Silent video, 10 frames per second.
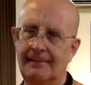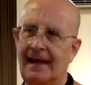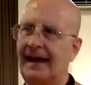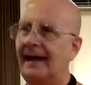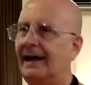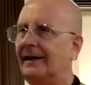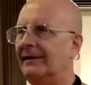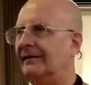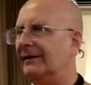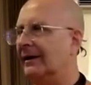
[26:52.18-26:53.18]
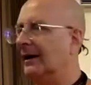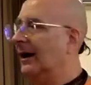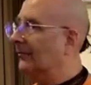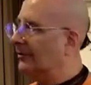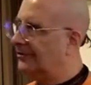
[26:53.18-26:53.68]
And
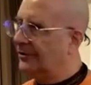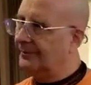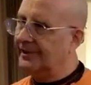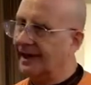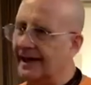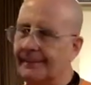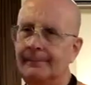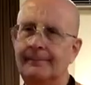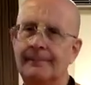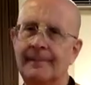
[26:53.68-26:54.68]
for some time,